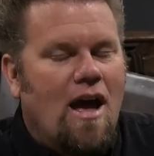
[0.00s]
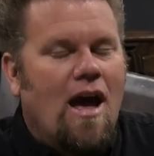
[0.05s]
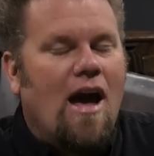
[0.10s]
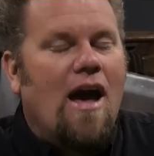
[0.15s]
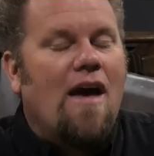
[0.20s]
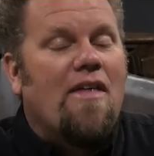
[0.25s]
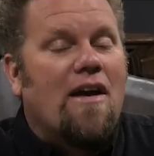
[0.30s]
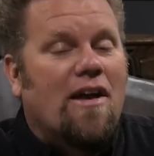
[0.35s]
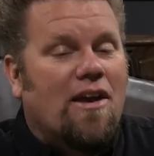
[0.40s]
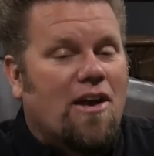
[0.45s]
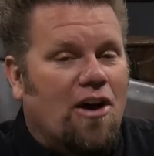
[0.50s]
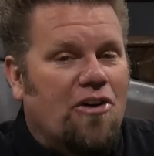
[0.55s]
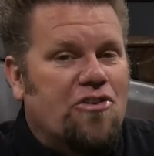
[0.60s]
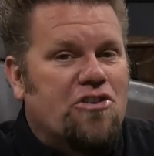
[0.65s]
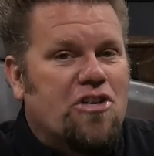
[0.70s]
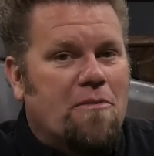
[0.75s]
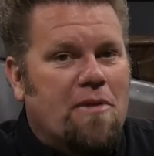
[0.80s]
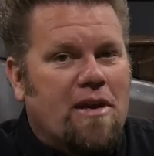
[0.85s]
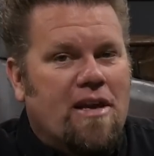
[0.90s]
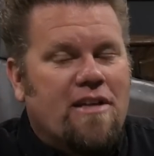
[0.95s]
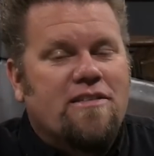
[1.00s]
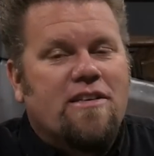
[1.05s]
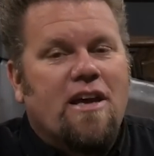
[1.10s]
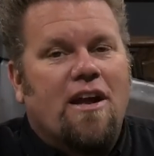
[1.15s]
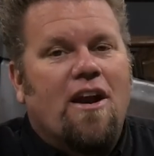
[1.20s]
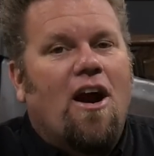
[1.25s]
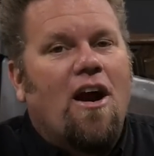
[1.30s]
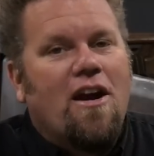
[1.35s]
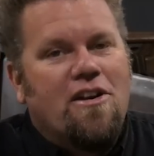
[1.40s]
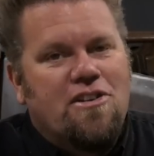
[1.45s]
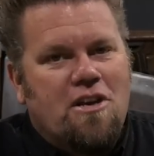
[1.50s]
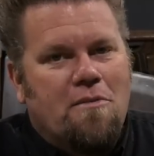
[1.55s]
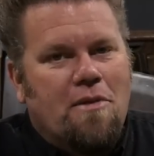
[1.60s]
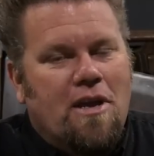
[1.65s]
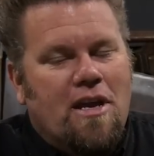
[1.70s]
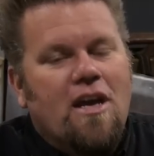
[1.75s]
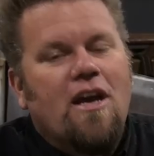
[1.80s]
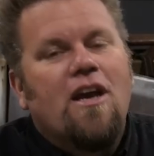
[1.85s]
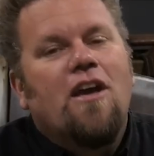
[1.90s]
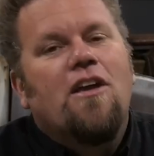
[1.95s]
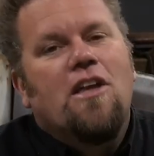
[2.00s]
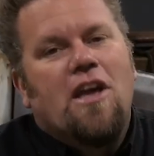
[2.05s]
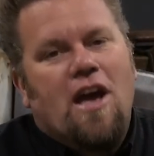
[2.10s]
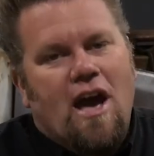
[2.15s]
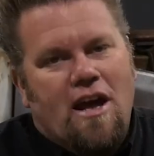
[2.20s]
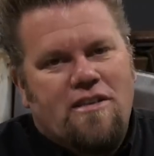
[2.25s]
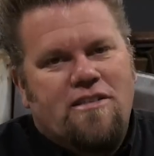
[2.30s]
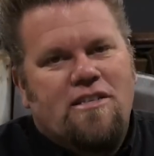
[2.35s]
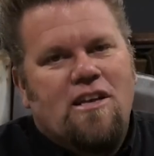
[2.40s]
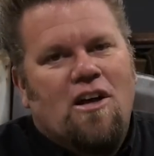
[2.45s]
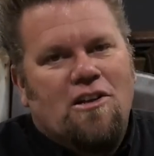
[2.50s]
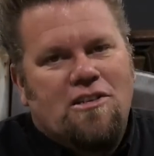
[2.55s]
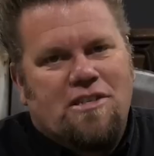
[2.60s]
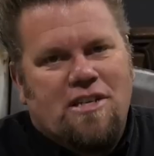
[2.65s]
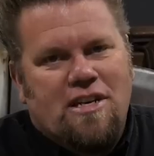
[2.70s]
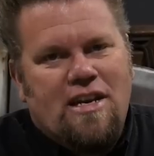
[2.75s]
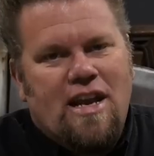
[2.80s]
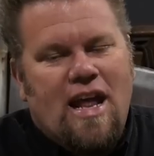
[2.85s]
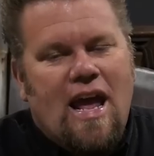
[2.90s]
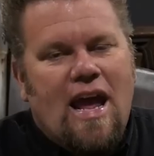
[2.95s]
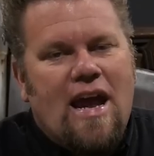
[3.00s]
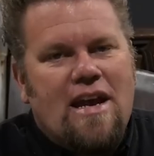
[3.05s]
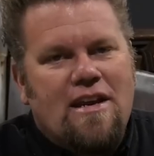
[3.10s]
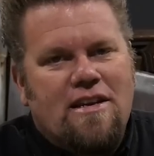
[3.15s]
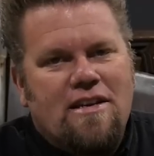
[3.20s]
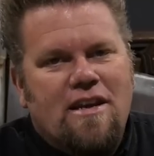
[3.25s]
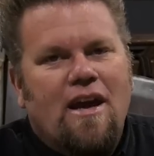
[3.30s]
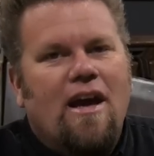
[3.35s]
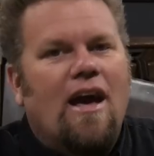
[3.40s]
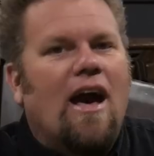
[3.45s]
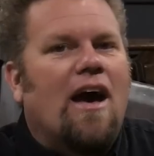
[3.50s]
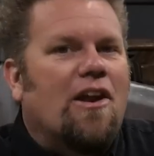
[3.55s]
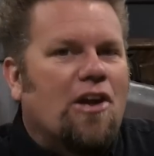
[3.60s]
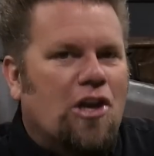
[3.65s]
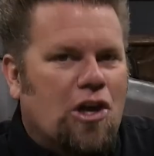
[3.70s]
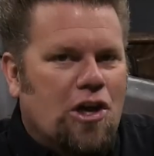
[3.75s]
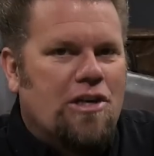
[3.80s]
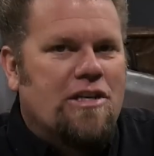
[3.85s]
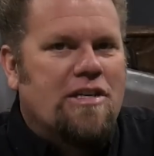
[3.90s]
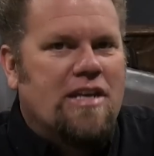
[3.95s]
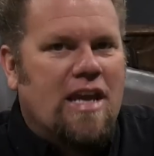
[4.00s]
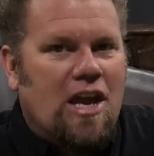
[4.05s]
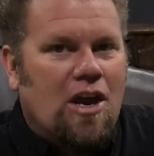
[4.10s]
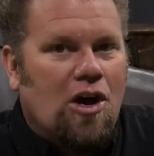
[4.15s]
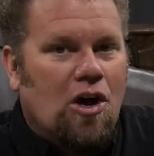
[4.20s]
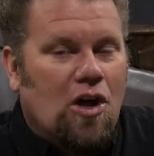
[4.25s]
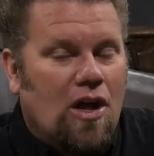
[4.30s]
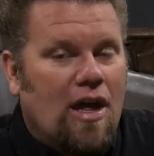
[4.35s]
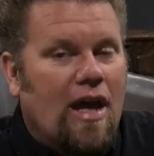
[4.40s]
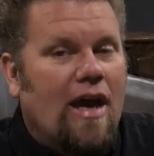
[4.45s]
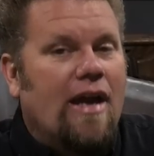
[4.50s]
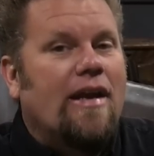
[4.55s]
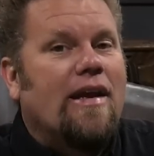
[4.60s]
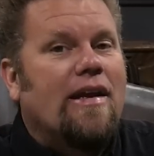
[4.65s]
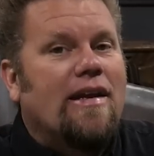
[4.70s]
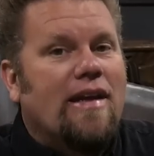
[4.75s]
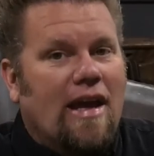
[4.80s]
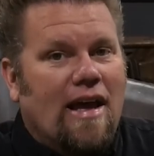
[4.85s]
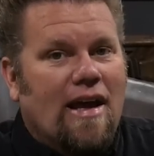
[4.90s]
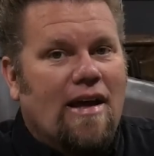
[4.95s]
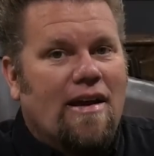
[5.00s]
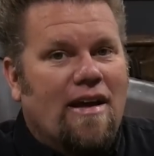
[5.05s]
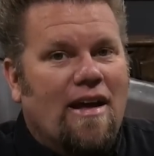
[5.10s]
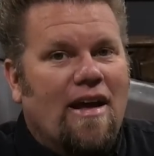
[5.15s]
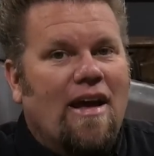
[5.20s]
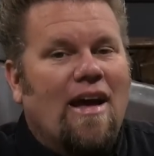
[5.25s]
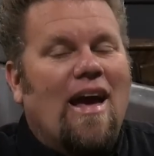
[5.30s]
I then called Jimmy and said, all right, Jimmy, you got to sell it to Nate at a good deal. And he did.